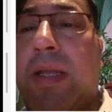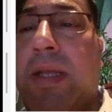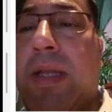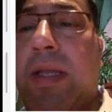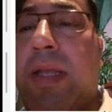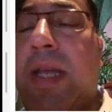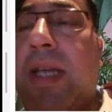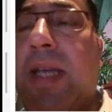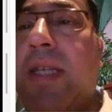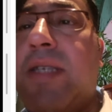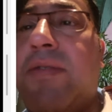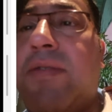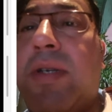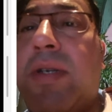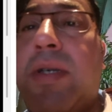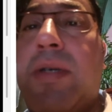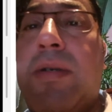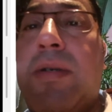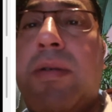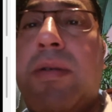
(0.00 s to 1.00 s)
Thanks for
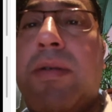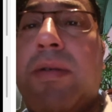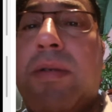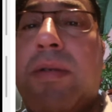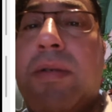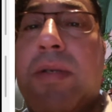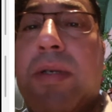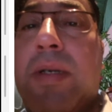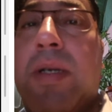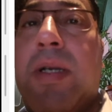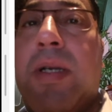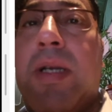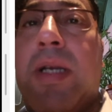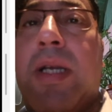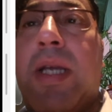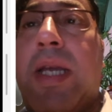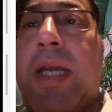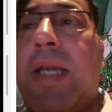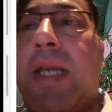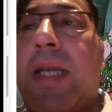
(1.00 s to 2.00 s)
you.
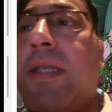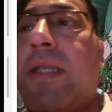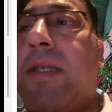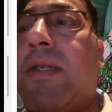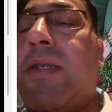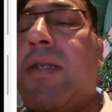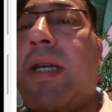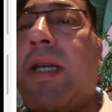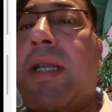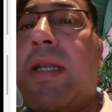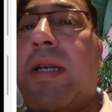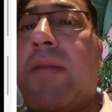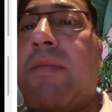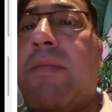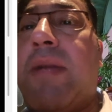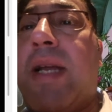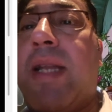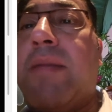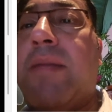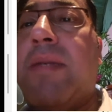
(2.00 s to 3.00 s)
And inshallah
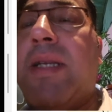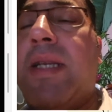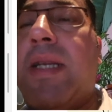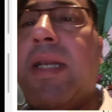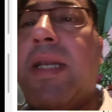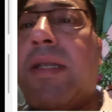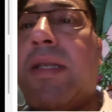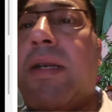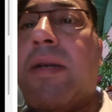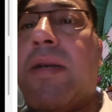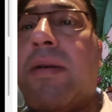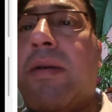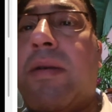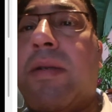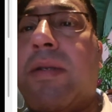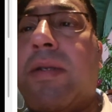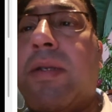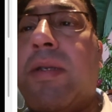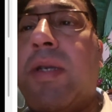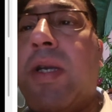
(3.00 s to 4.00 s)
Rabbil Alameen, later
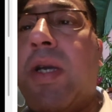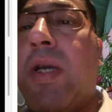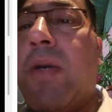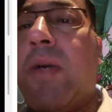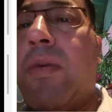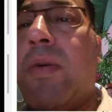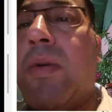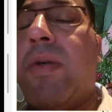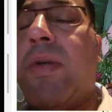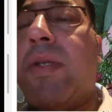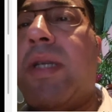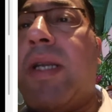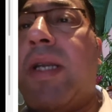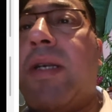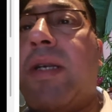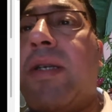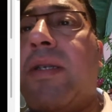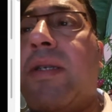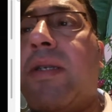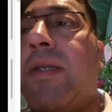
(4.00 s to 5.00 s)
on we're gonna
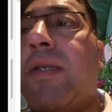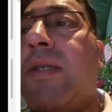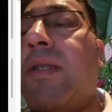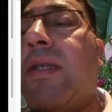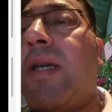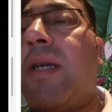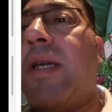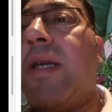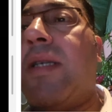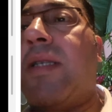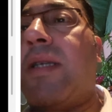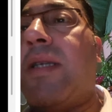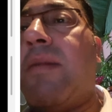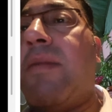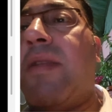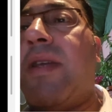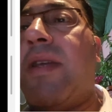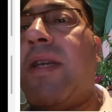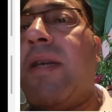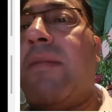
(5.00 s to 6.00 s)
learn
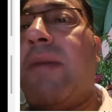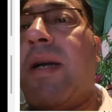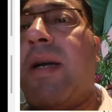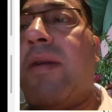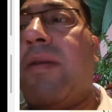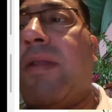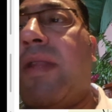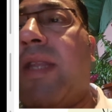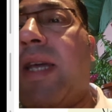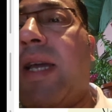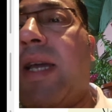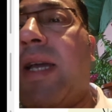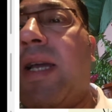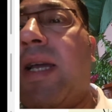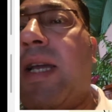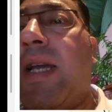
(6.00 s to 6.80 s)
something about the